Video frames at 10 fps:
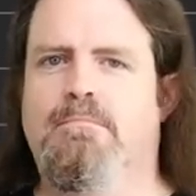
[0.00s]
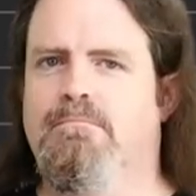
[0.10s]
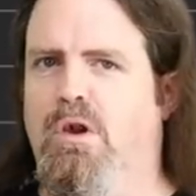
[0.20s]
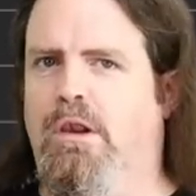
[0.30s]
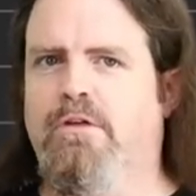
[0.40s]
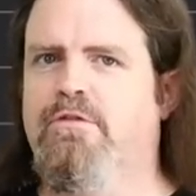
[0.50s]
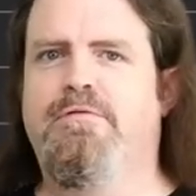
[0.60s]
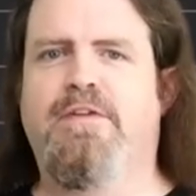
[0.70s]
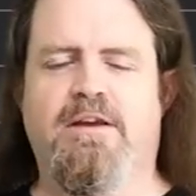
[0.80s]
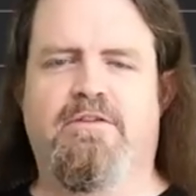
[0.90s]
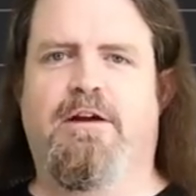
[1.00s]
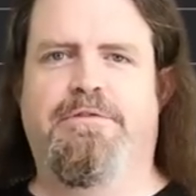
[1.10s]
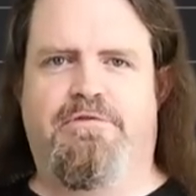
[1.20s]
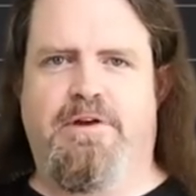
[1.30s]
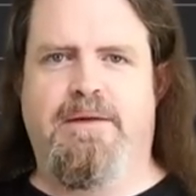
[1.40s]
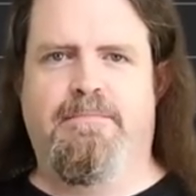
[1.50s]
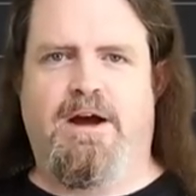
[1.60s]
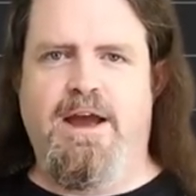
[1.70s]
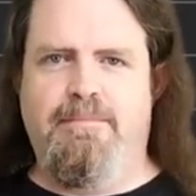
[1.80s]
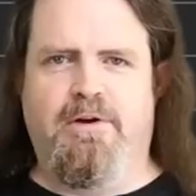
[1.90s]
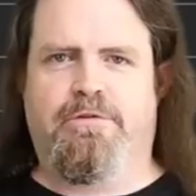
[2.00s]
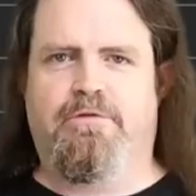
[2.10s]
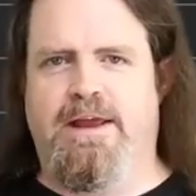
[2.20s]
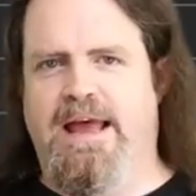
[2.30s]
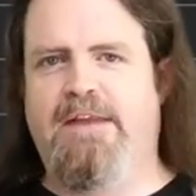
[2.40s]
Lots of things aren't three. I am not three.